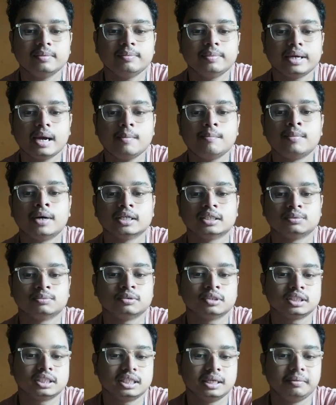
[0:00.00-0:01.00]
become much
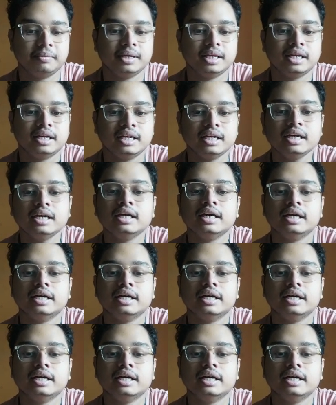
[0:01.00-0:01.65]
more stability